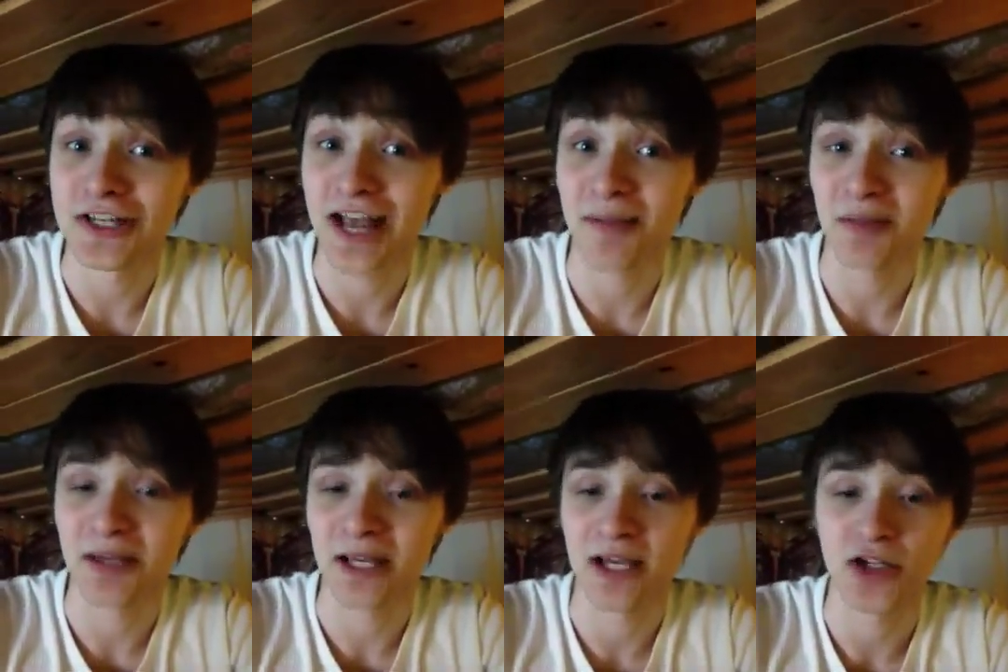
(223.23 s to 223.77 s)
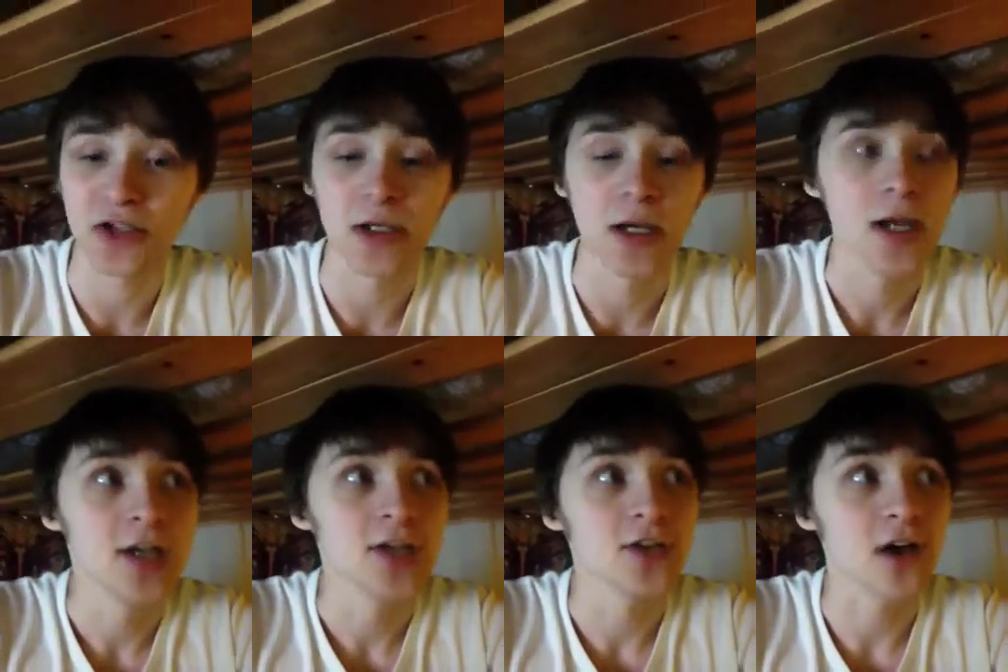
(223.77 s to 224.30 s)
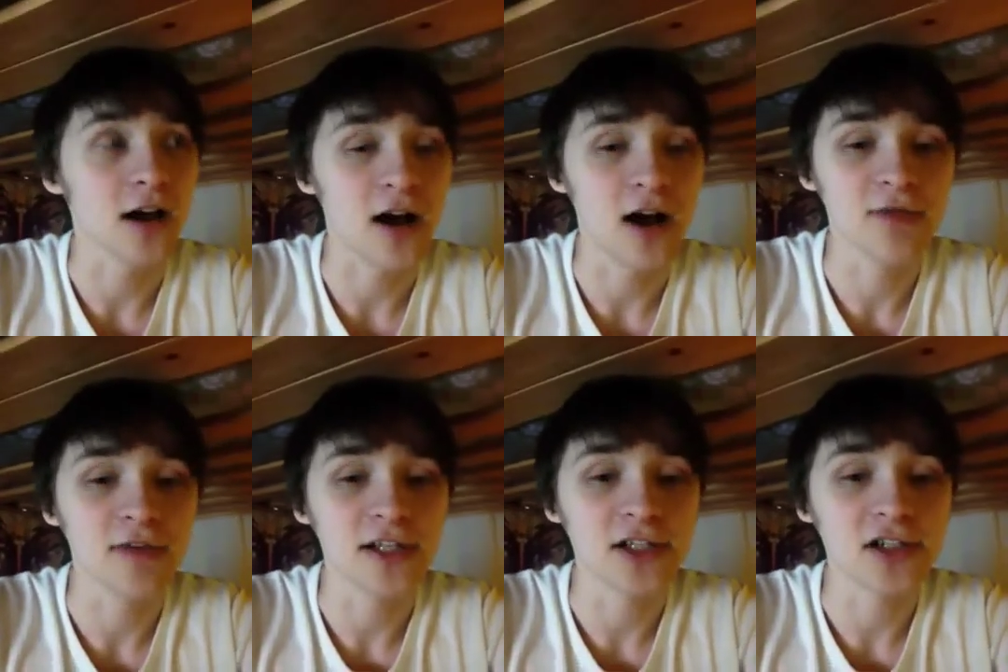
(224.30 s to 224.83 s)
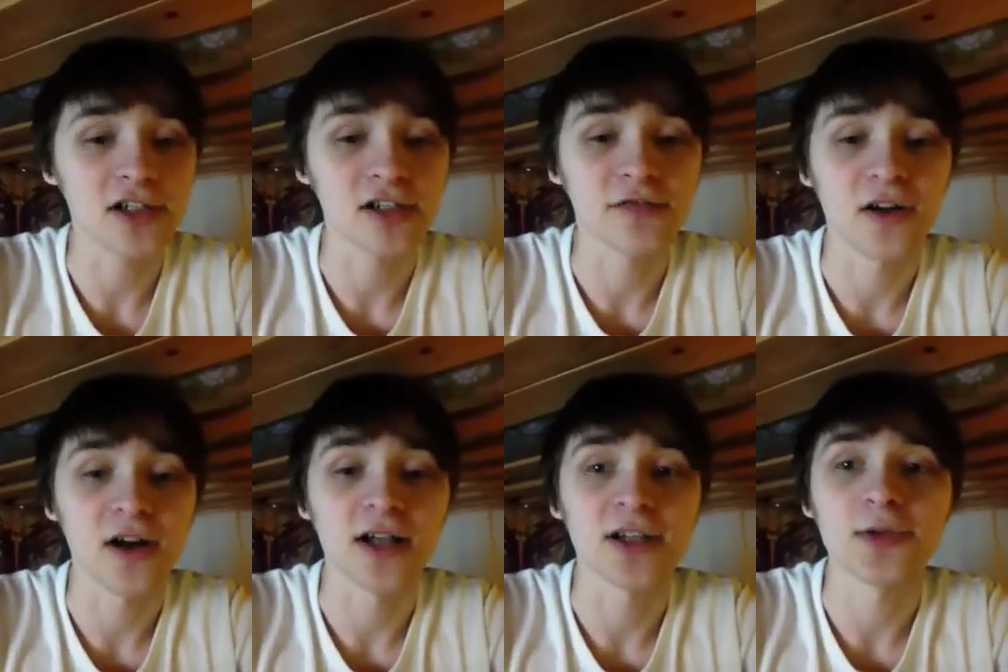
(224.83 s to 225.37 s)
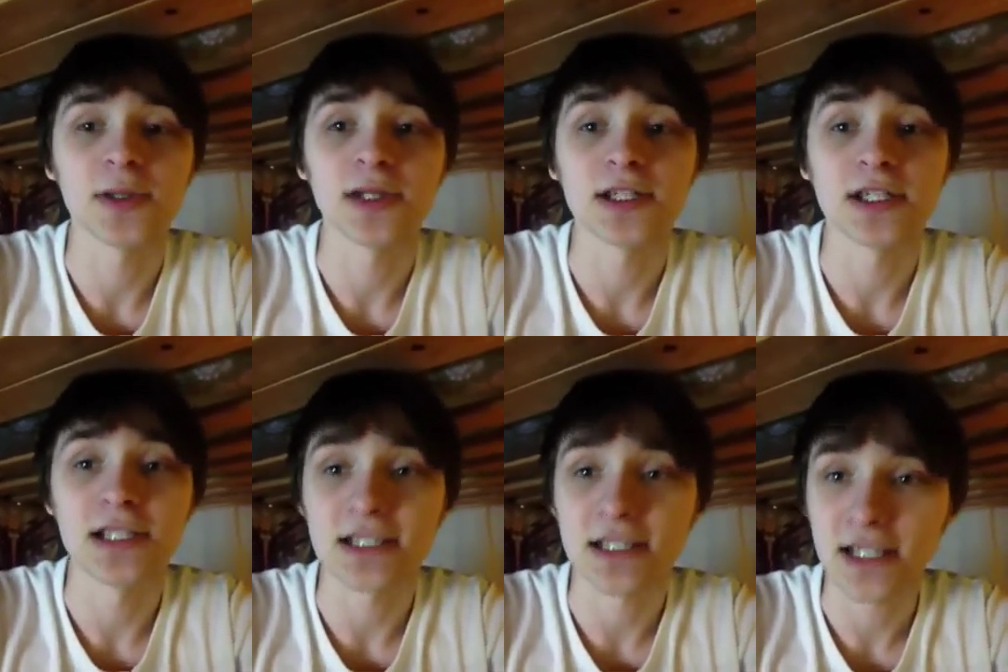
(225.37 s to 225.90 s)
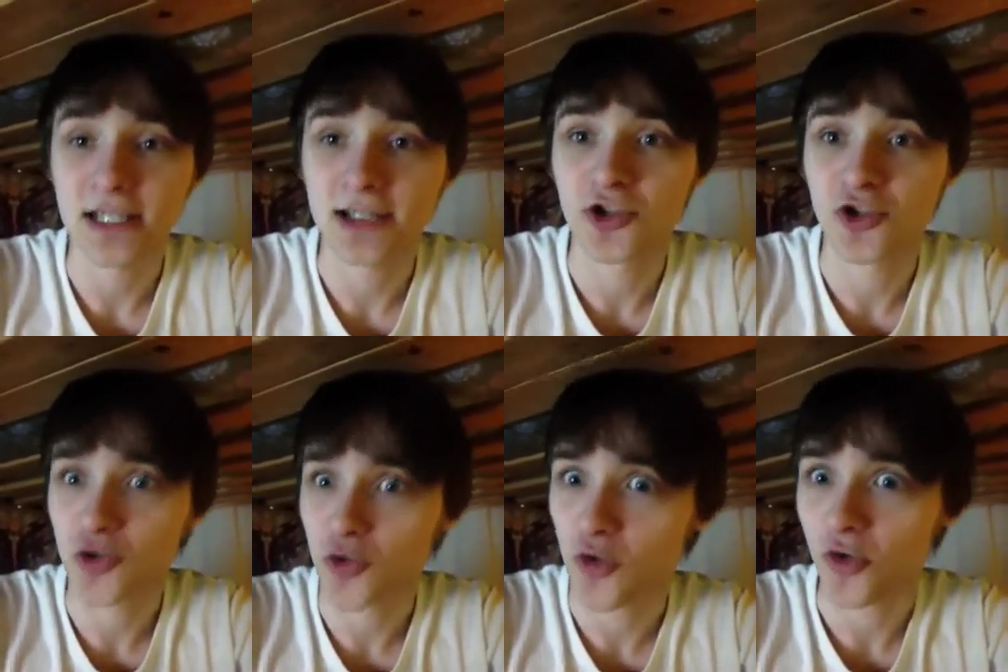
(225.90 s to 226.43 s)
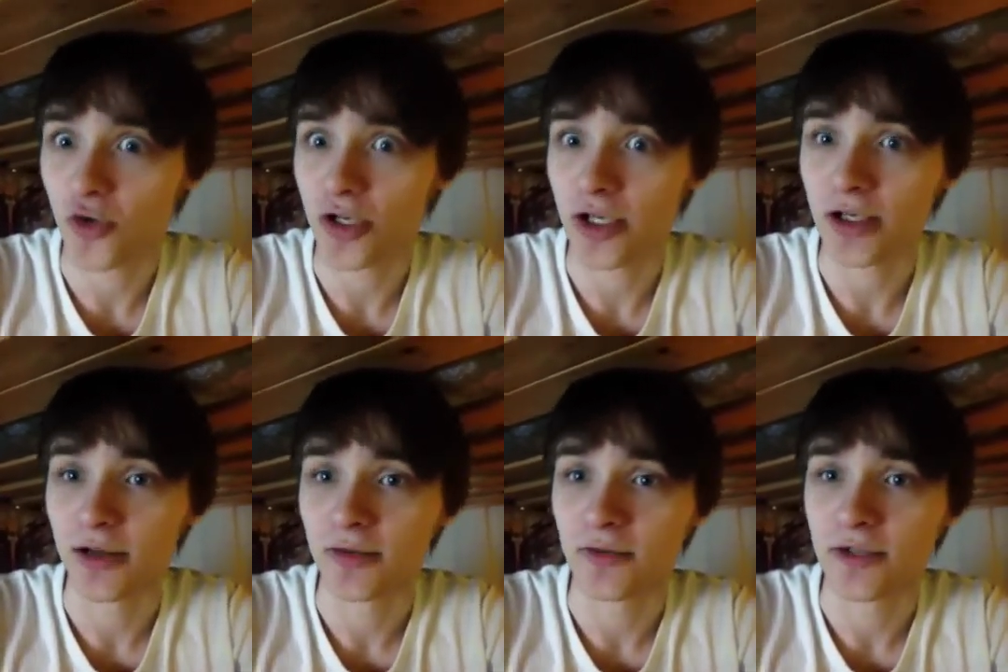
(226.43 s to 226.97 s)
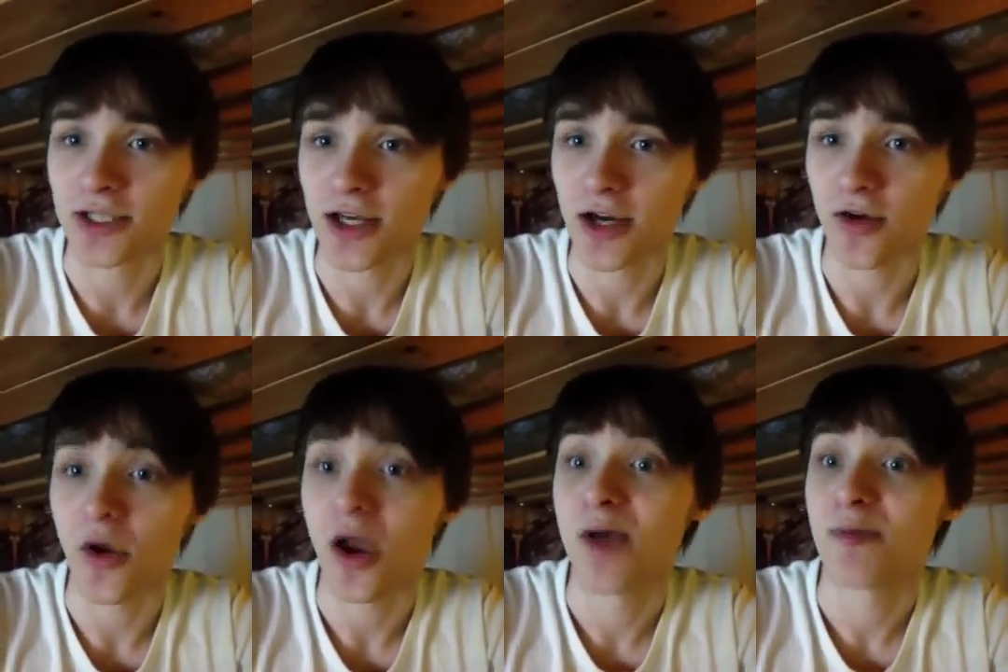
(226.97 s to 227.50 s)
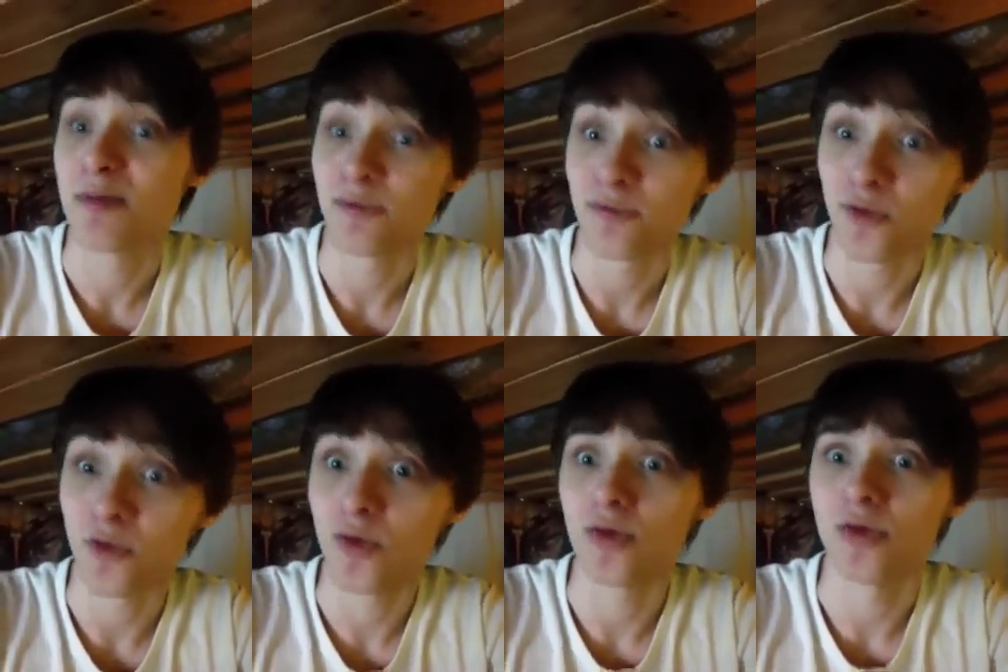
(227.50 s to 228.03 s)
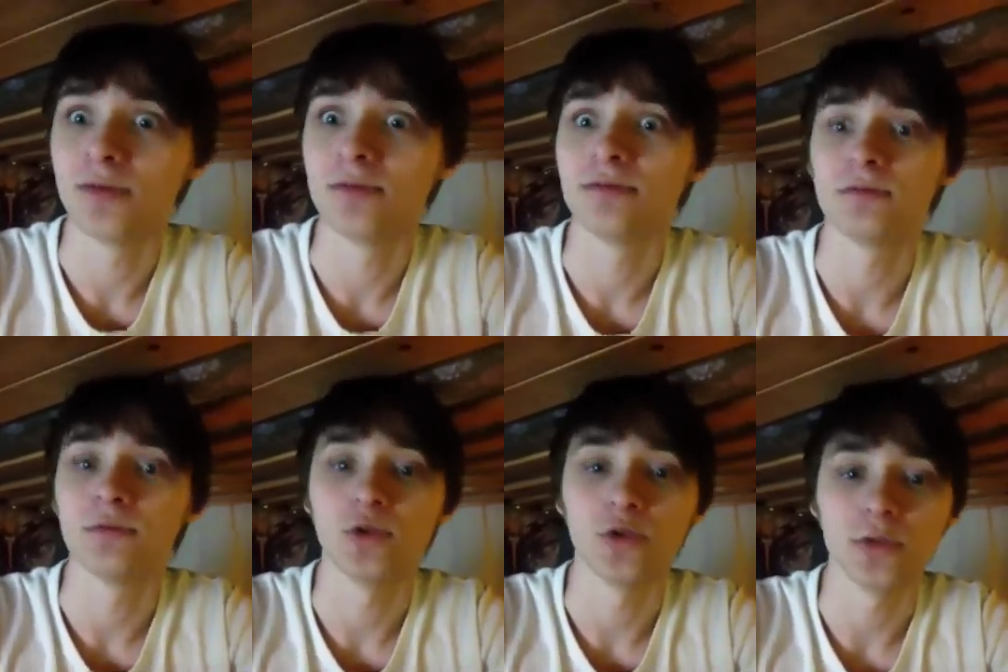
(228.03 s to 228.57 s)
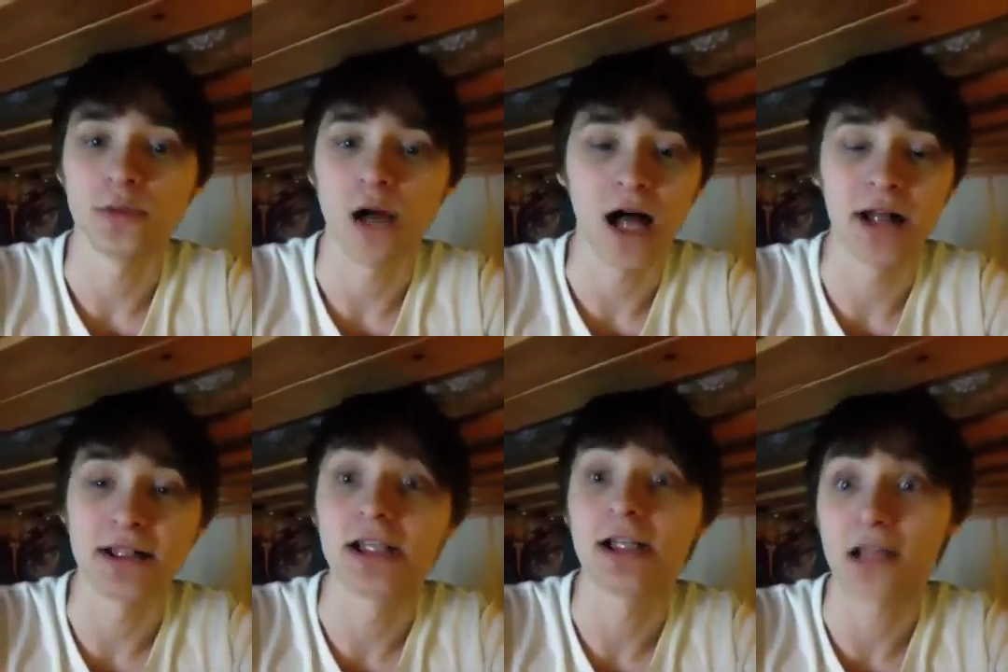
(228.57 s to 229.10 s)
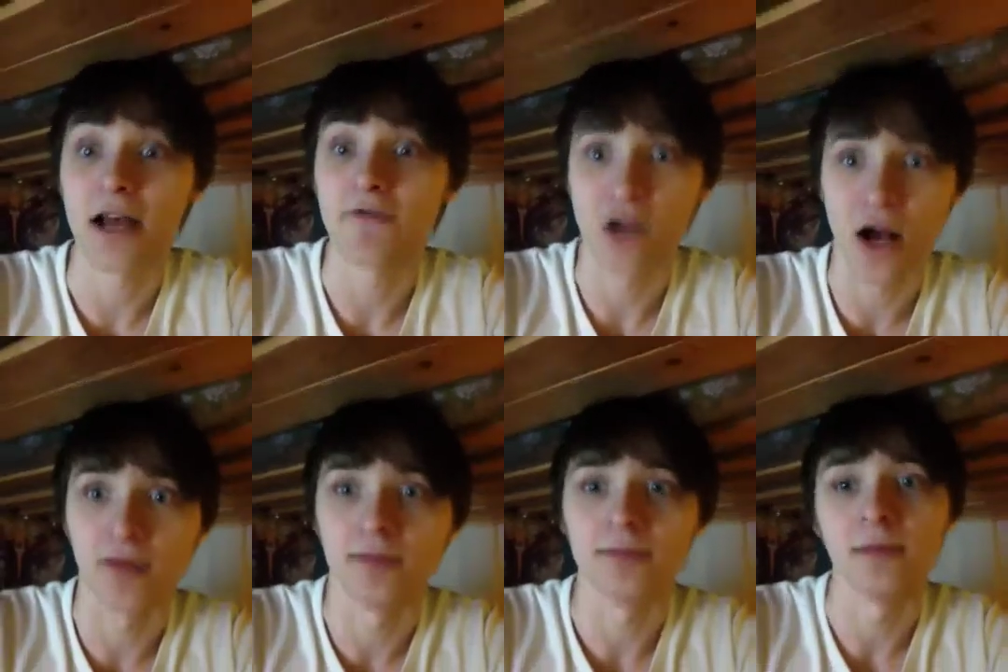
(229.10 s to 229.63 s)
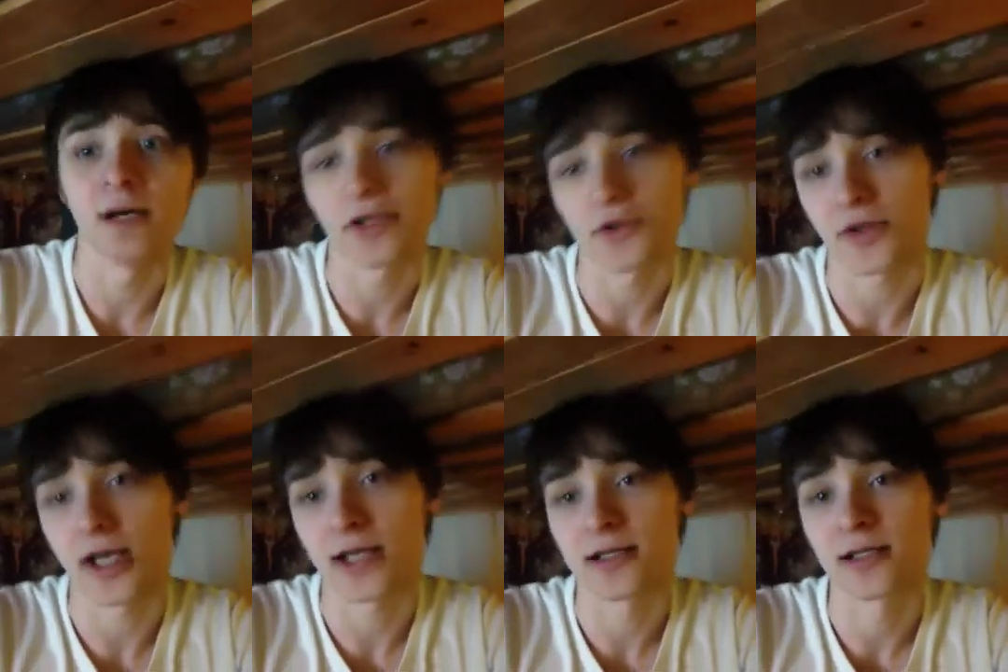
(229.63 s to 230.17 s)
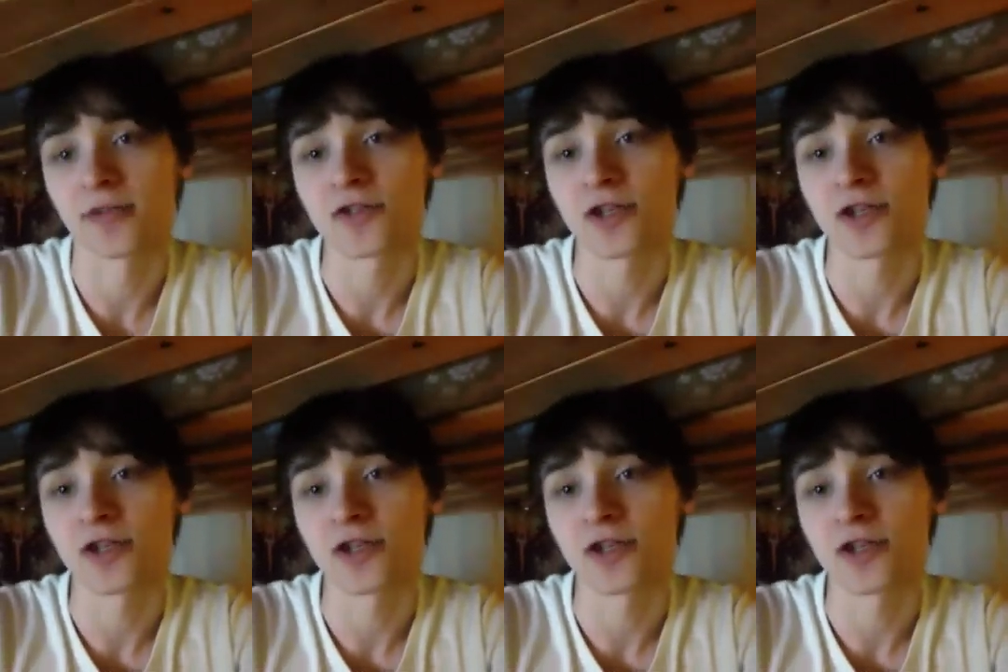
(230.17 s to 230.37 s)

application. So I can't really justify doing the DT story video before, or until I've done my UCAS stuff.